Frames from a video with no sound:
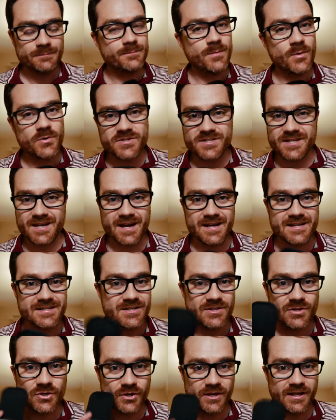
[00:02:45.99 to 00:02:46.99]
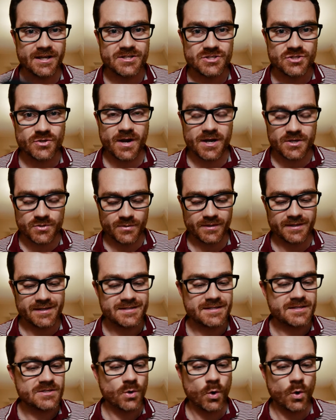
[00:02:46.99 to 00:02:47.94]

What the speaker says: both sides, they're going to get scratched really easy,